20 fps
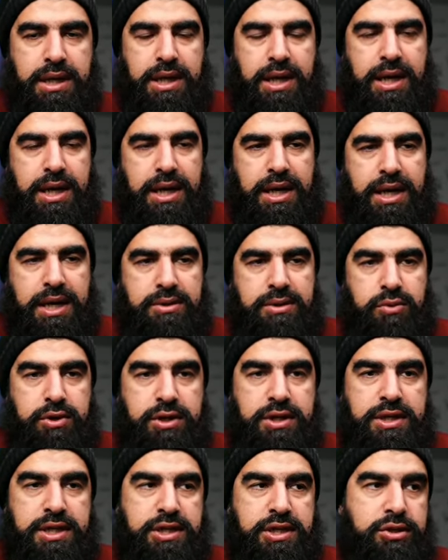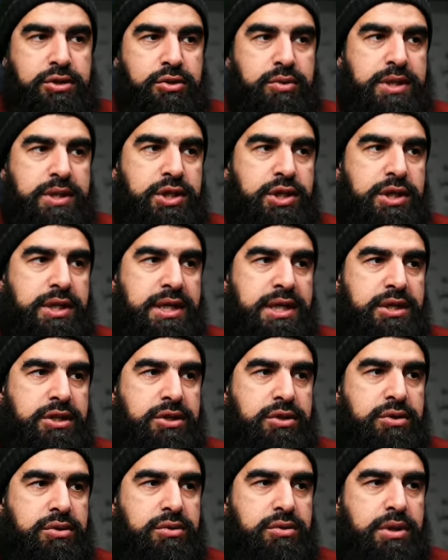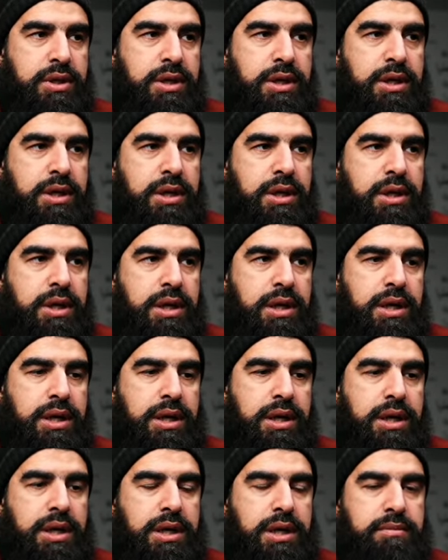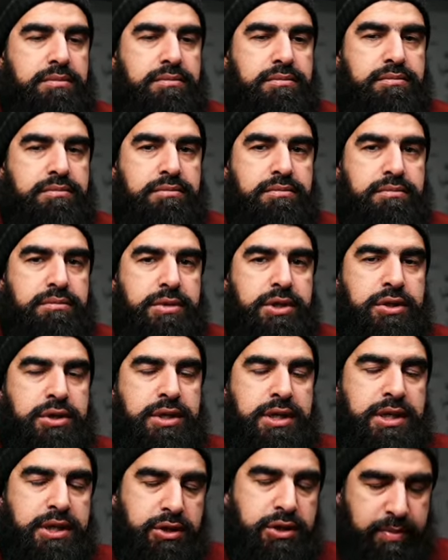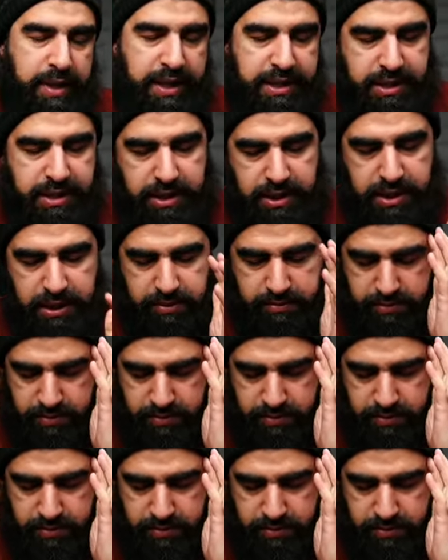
And what you need to do is you need to um, you need to basically